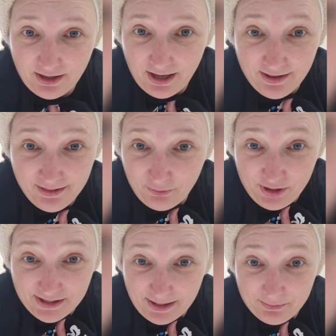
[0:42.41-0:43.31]
the
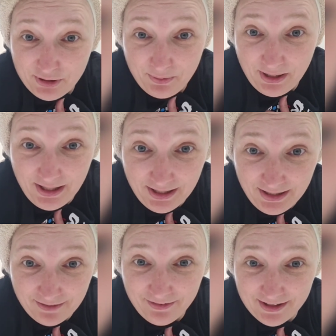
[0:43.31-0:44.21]
reason I'm doing
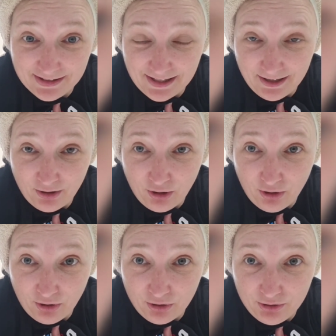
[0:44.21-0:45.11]
any of this at
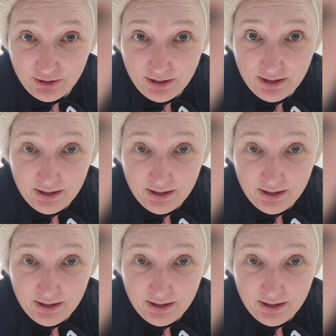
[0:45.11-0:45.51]
all